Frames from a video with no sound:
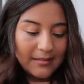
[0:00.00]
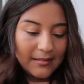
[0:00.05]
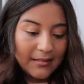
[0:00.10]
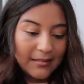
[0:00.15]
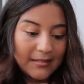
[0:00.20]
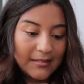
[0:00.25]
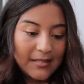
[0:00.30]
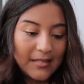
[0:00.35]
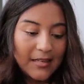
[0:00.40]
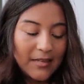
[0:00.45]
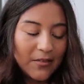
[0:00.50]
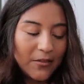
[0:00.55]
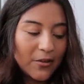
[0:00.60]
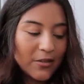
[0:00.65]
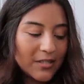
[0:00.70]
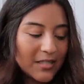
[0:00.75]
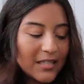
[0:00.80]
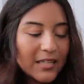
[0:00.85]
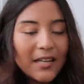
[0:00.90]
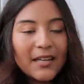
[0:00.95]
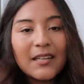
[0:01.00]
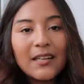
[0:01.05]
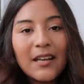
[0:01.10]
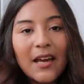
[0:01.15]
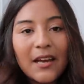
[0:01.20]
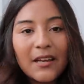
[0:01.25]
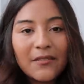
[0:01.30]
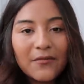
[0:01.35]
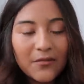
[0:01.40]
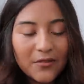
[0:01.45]
let's see, thirteen
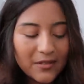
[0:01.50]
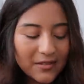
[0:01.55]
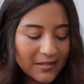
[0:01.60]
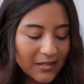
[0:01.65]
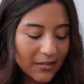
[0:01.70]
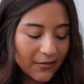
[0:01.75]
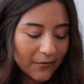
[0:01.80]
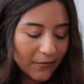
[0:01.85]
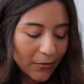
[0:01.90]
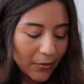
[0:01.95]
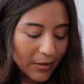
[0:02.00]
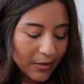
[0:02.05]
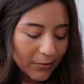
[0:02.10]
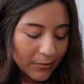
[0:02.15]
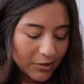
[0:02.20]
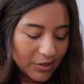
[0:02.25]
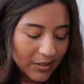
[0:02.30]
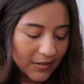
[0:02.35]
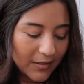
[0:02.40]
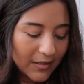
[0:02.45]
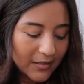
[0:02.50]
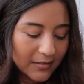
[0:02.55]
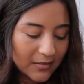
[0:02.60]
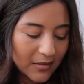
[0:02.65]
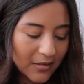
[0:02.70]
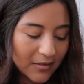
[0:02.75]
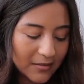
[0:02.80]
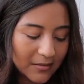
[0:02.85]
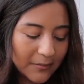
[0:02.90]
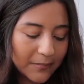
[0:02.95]
ninety-nine for the set of four, which I think is
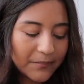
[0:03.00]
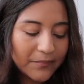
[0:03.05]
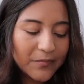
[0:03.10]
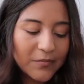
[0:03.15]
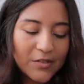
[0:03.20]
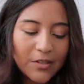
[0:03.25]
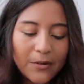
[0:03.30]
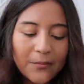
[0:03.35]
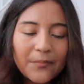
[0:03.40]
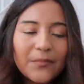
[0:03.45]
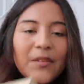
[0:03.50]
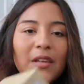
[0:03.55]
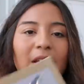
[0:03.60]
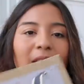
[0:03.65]
awesome. So